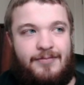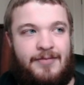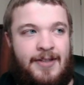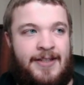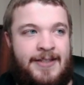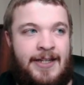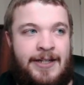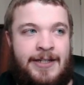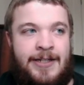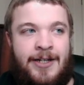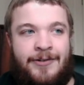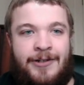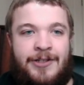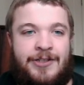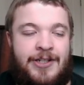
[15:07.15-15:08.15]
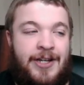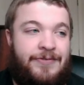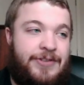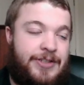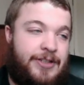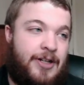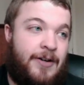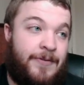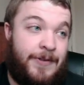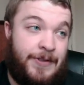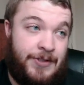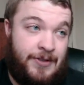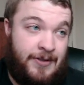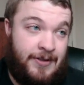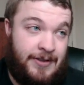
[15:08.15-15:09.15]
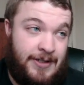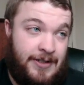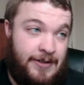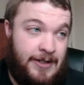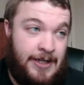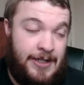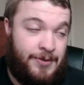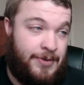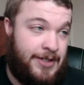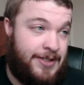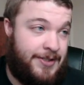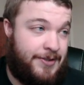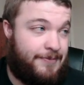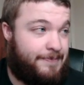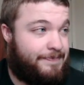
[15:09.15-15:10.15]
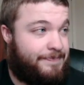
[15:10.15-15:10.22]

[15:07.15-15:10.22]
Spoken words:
the secondary doesn't have to cover as long anyways.